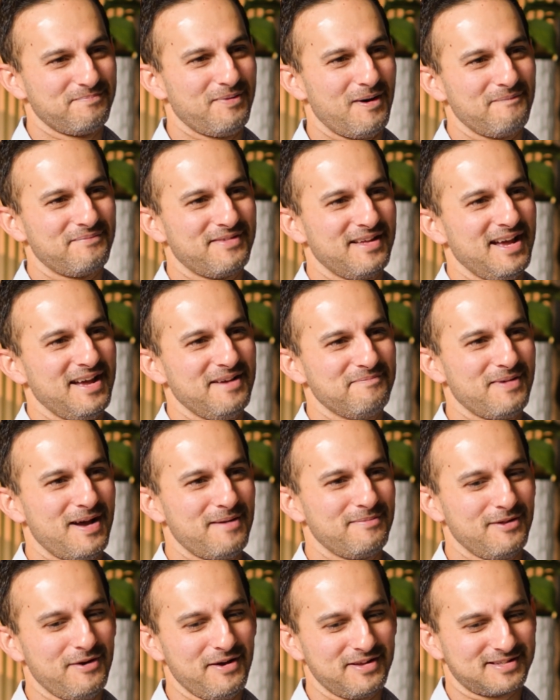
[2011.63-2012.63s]

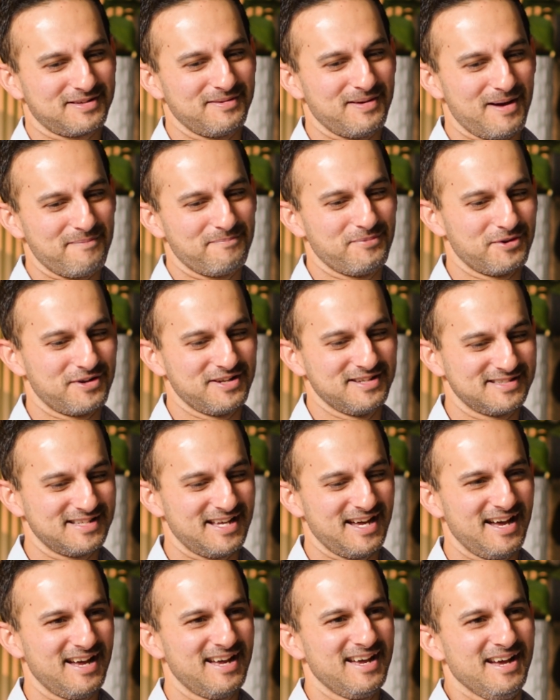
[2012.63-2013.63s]
Pablo Escobar put his